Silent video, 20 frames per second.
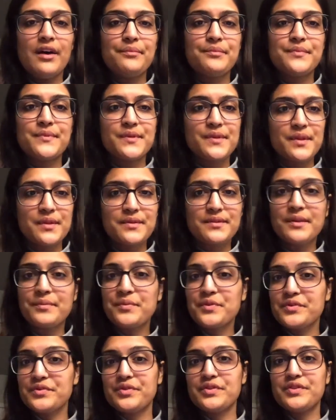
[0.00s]
So those
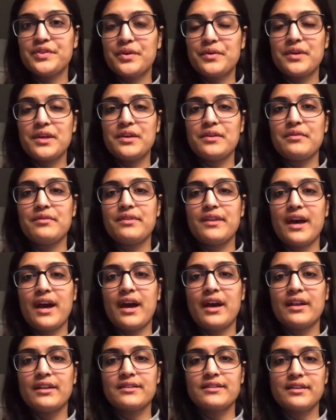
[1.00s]
numbers just show you
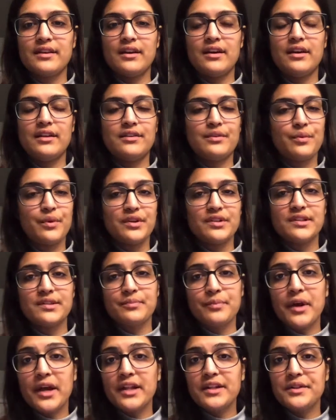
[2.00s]
that the word
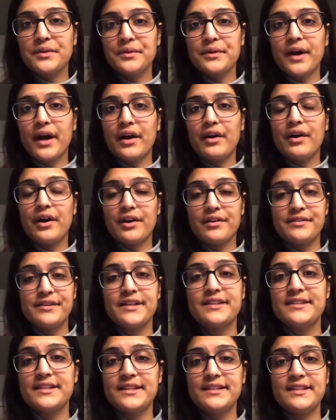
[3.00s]
spread throughout our
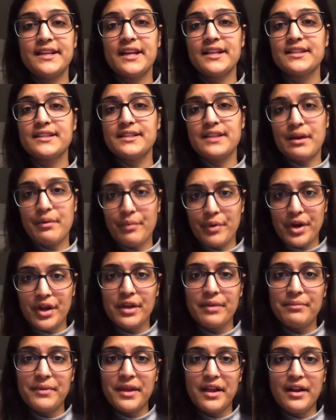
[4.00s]
Desi Dance Network
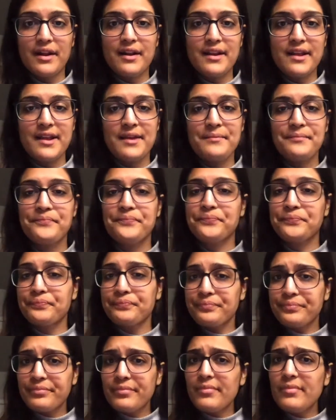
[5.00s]
community,
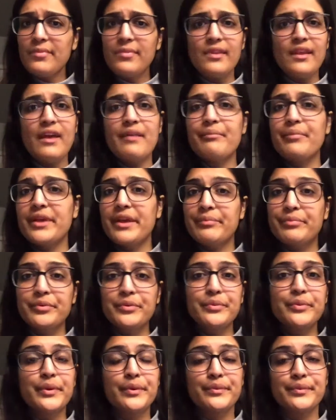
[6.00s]
and
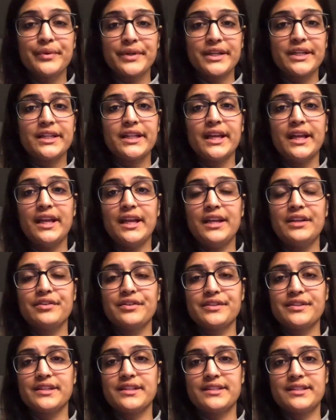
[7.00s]
people were really
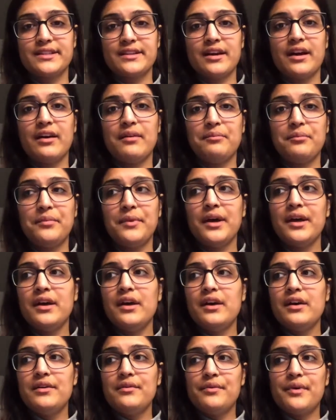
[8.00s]
interested to come,
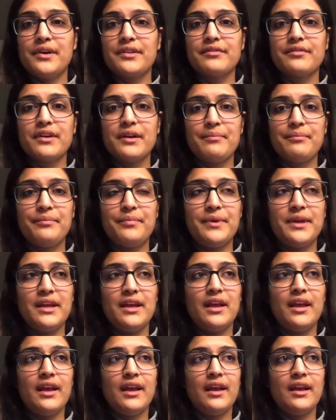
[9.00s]
whether it
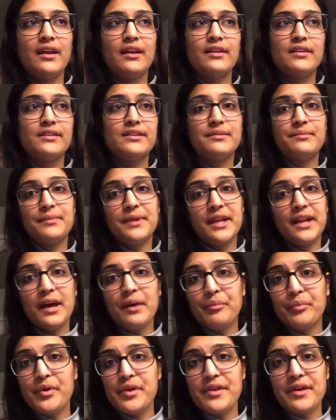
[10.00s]
be to meet
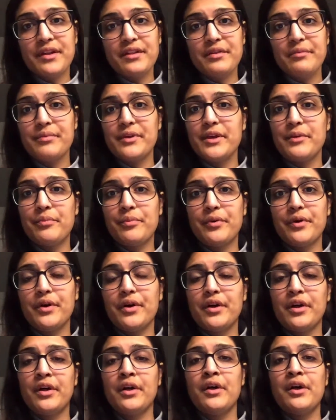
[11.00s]
up with other
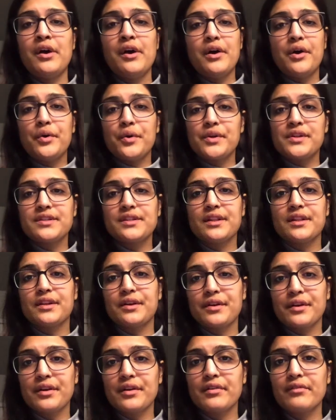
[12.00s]
people or to
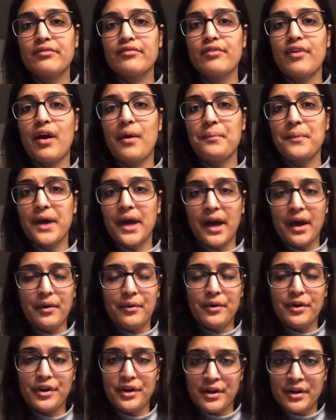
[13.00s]
learn from
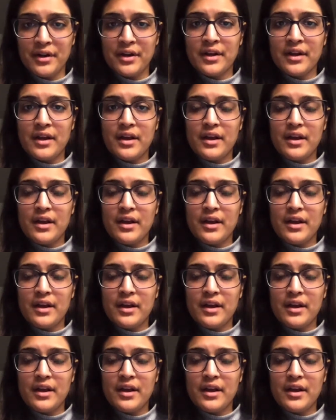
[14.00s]
our